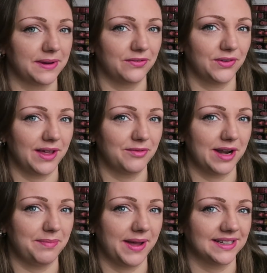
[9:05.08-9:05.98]
but I feel like
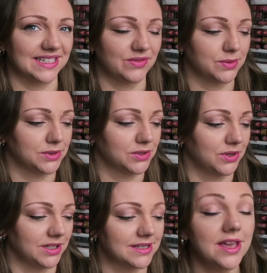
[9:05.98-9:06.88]
really bad because I haven't swatched
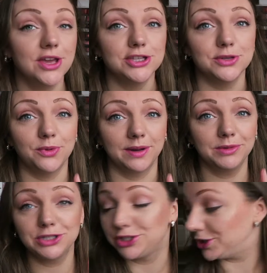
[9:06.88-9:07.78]
colours. So what I'm going to